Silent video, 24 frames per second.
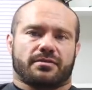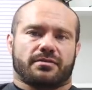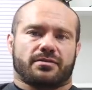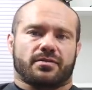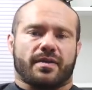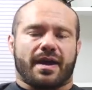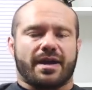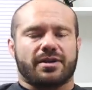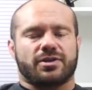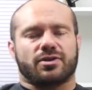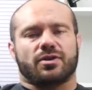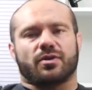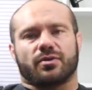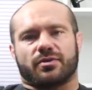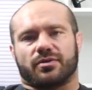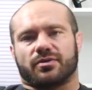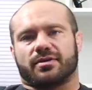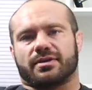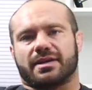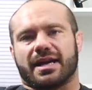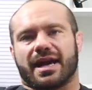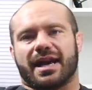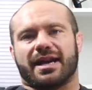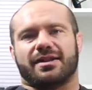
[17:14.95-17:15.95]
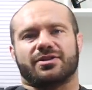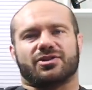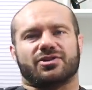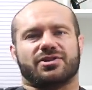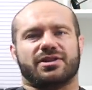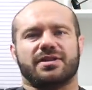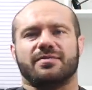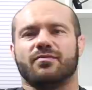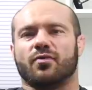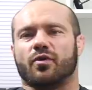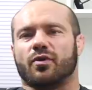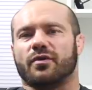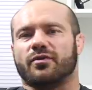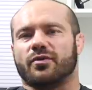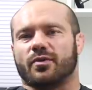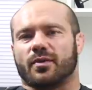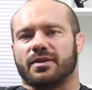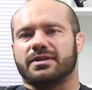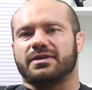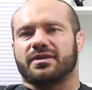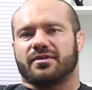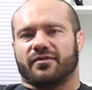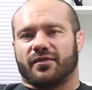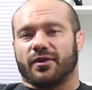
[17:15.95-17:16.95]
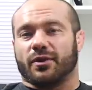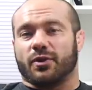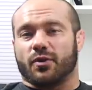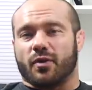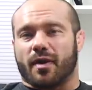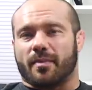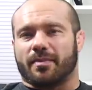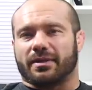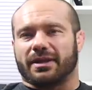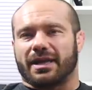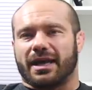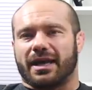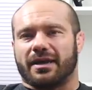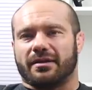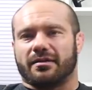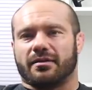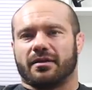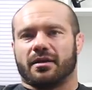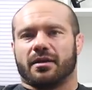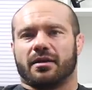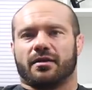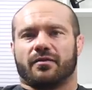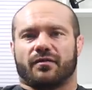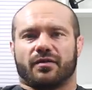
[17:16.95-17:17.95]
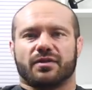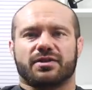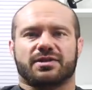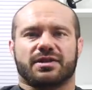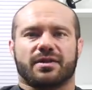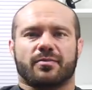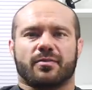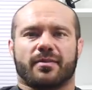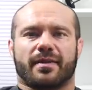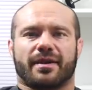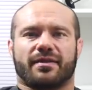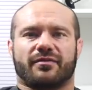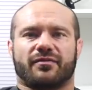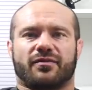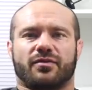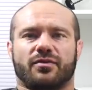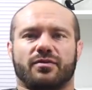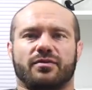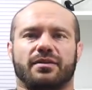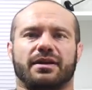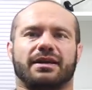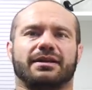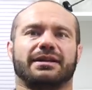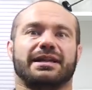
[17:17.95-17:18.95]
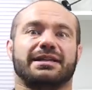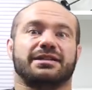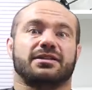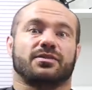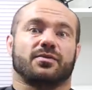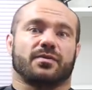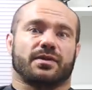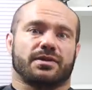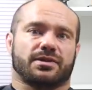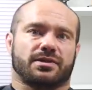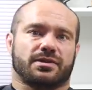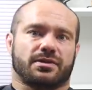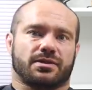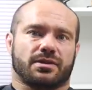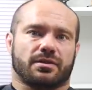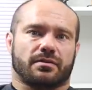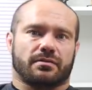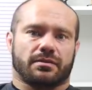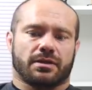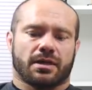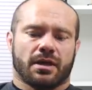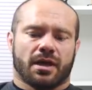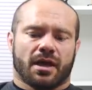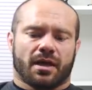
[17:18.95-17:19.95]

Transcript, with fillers: So as you go through the diet, just eat more of the ones that fill you up a lot for the same amount of food and less of the ones that don't.